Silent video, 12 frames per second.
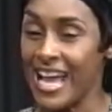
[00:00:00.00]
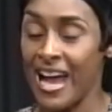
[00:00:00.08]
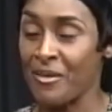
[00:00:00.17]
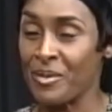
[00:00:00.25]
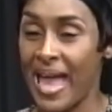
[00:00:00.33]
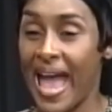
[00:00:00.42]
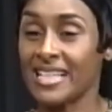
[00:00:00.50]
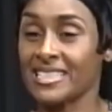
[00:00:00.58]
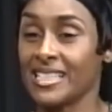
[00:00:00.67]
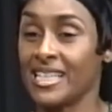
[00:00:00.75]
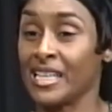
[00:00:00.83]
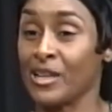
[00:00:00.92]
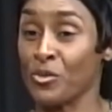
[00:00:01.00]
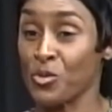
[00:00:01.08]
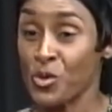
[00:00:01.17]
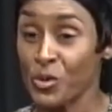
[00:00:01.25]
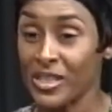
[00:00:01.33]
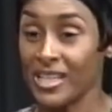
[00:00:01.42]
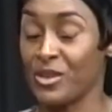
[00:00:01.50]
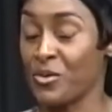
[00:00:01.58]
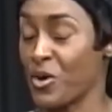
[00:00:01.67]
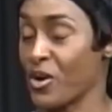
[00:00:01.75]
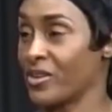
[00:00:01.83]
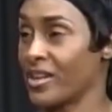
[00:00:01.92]
um, actually getting rooted in the
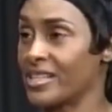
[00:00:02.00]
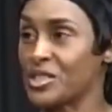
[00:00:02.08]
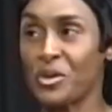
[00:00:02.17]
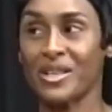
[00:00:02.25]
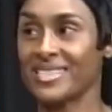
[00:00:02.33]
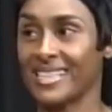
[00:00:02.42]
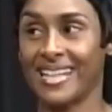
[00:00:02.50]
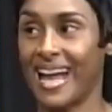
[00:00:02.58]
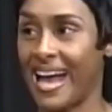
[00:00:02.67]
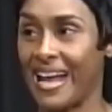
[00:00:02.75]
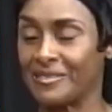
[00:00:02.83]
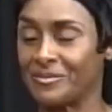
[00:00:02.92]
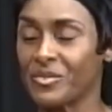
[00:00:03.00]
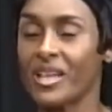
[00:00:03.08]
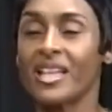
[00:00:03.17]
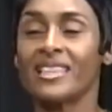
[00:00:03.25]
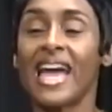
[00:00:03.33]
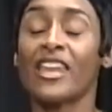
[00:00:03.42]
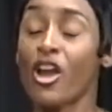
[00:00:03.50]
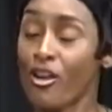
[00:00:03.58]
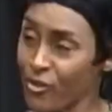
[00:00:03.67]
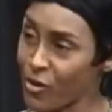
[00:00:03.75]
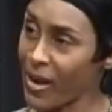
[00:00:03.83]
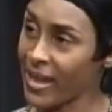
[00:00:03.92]
word and trusting God. Right. That
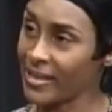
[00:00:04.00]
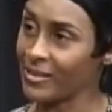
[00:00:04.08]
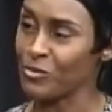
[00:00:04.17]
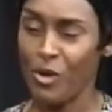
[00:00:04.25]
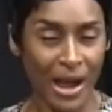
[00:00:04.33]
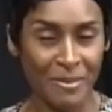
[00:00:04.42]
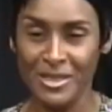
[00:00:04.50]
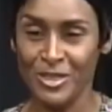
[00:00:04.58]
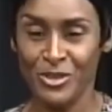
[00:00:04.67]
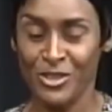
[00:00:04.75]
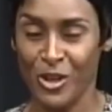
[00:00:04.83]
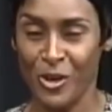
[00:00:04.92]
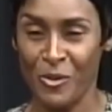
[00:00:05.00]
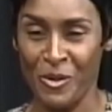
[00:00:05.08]
earthquake rocked me to the soul.